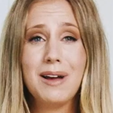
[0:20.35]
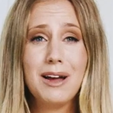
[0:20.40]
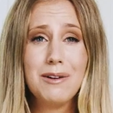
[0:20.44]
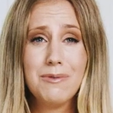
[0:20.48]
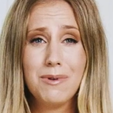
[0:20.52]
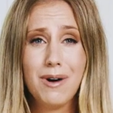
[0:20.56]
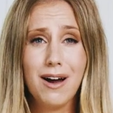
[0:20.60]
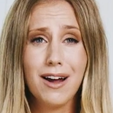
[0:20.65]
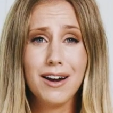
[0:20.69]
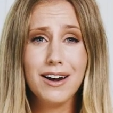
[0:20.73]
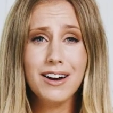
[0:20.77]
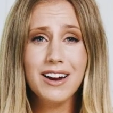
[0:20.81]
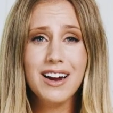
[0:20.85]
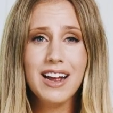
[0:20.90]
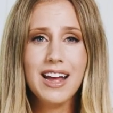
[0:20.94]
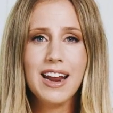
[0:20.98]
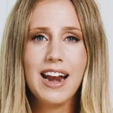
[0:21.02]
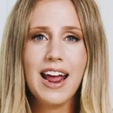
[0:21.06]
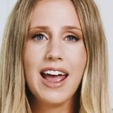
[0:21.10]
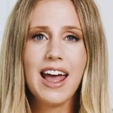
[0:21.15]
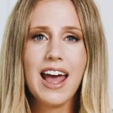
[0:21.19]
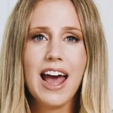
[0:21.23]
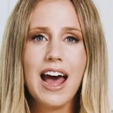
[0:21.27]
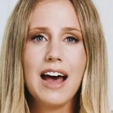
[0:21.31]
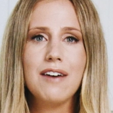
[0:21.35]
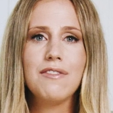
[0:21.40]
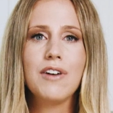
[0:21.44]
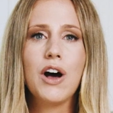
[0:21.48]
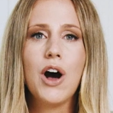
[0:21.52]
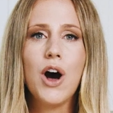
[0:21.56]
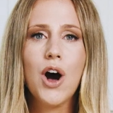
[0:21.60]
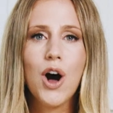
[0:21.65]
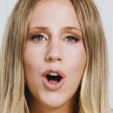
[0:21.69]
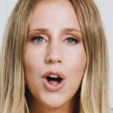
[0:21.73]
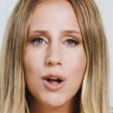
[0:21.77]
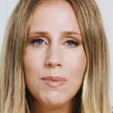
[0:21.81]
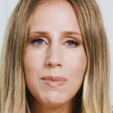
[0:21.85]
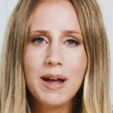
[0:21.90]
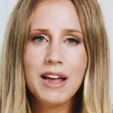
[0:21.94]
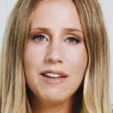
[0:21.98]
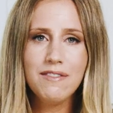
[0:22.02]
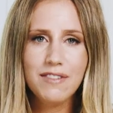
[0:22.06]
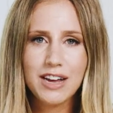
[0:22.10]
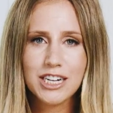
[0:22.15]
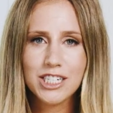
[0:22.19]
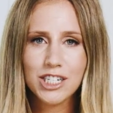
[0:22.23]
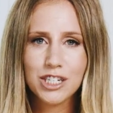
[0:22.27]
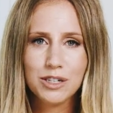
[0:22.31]
my water, and I have all my
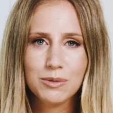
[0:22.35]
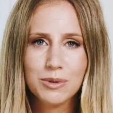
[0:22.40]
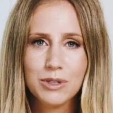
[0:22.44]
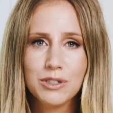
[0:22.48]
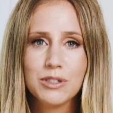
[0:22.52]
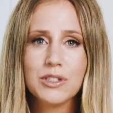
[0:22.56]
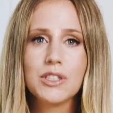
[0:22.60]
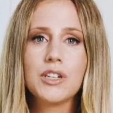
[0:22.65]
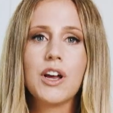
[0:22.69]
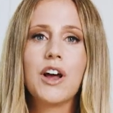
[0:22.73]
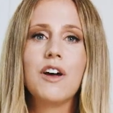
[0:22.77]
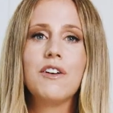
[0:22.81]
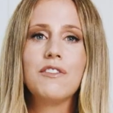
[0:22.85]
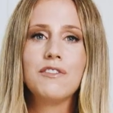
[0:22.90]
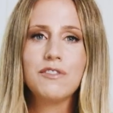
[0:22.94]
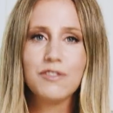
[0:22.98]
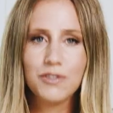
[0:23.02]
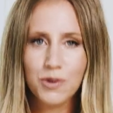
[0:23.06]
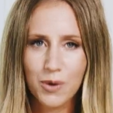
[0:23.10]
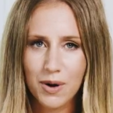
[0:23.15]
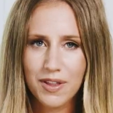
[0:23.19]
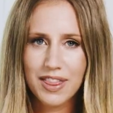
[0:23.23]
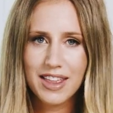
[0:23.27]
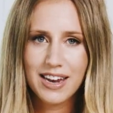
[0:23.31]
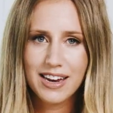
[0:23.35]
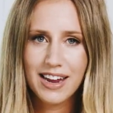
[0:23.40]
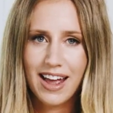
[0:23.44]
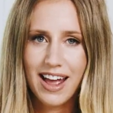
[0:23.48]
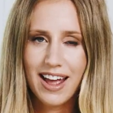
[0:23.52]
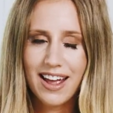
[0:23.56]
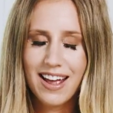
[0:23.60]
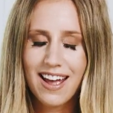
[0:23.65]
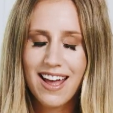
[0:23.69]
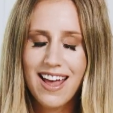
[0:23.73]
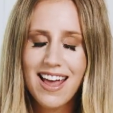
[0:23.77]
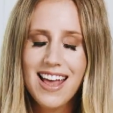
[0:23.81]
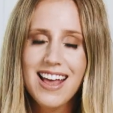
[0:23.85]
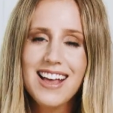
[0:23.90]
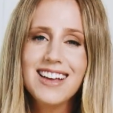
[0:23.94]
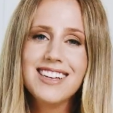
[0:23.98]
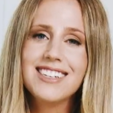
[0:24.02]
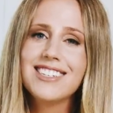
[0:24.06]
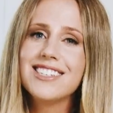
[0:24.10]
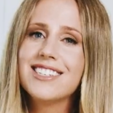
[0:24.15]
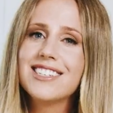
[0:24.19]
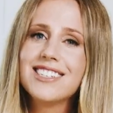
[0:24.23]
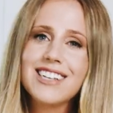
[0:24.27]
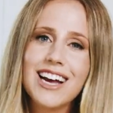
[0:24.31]
vegetables for the day.
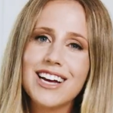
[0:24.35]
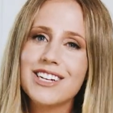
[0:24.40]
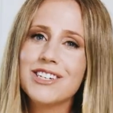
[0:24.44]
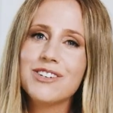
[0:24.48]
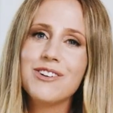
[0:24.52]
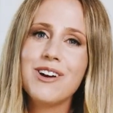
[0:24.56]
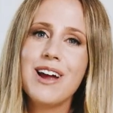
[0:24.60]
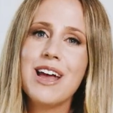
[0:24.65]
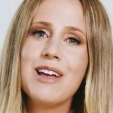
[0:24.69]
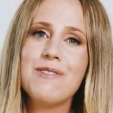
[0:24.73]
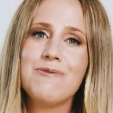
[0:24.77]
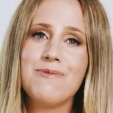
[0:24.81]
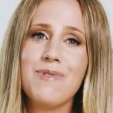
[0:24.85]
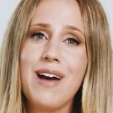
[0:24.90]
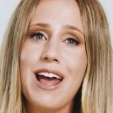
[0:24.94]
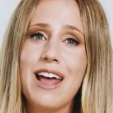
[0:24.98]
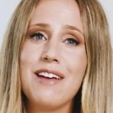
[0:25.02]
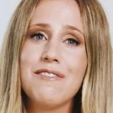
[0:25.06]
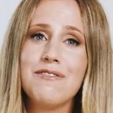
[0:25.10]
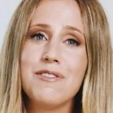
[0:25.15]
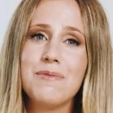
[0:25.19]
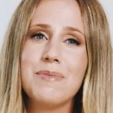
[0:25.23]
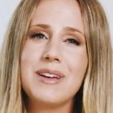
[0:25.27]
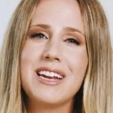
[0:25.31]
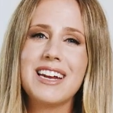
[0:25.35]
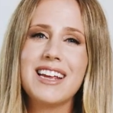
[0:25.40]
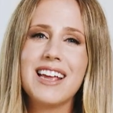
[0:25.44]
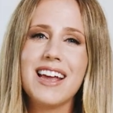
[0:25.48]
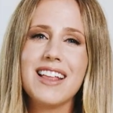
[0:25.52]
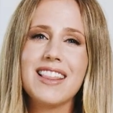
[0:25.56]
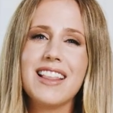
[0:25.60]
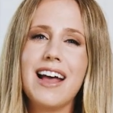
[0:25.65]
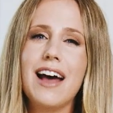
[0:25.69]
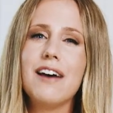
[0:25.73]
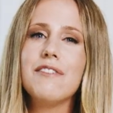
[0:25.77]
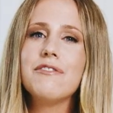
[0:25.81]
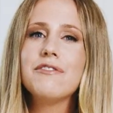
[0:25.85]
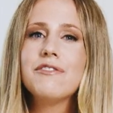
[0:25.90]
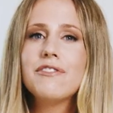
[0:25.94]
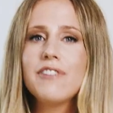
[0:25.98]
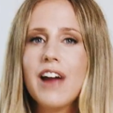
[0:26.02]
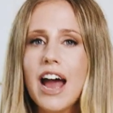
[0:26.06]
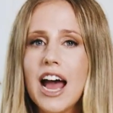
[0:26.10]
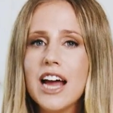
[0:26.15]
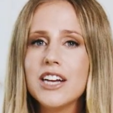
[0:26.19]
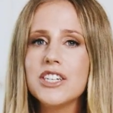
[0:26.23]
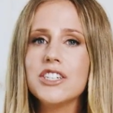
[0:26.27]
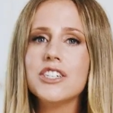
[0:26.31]
Such a great way for me to get that
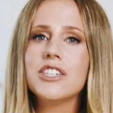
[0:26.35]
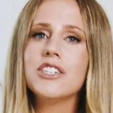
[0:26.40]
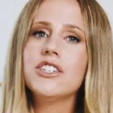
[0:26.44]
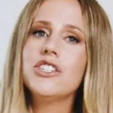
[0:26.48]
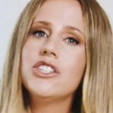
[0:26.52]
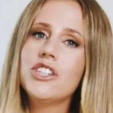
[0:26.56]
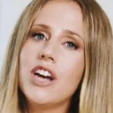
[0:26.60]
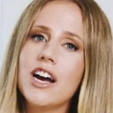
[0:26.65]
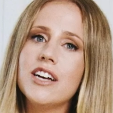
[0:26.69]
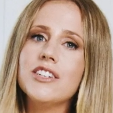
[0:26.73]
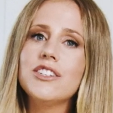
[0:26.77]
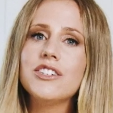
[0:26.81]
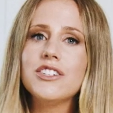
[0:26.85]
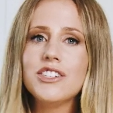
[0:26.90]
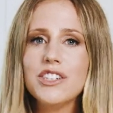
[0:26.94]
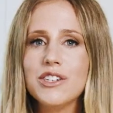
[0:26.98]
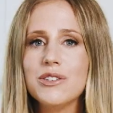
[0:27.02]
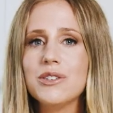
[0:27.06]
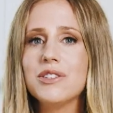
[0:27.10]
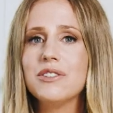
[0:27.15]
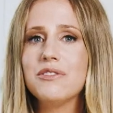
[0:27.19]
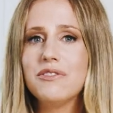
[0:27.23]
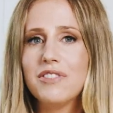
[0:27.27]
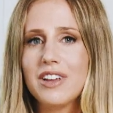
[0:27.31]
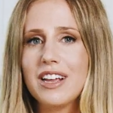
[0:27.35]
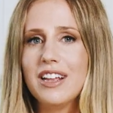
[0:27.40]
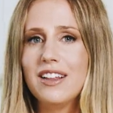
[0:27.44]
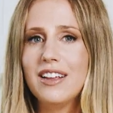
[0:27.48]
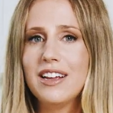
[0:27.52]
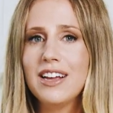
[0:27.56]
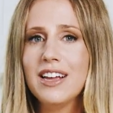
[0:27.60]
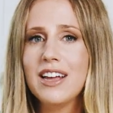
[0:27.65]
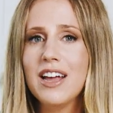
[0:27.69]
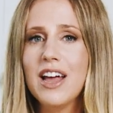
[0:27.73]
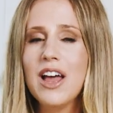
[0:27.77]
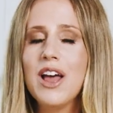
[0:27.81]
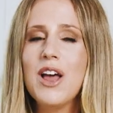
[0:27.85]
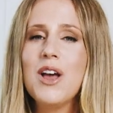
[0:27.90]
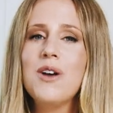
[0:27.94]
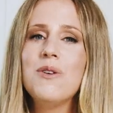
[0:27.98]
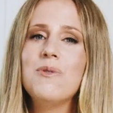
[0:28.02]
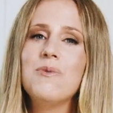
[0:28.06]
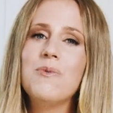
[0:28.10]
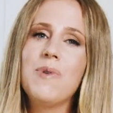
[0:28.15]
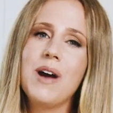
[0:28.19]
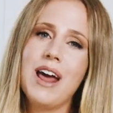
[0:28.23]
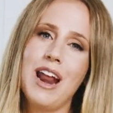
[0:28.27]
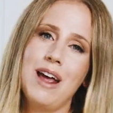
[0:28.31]
fresh, just juice feeling
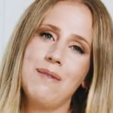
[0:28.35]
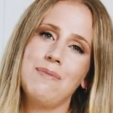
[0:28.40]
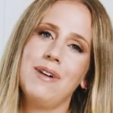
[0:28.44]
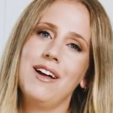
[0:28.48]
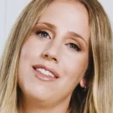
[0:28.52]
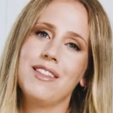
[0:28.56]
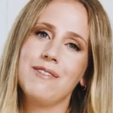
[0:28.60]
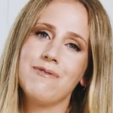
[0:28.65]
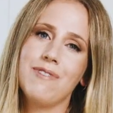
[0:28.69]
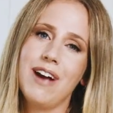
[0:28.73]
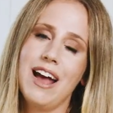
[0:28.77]
when I'm on the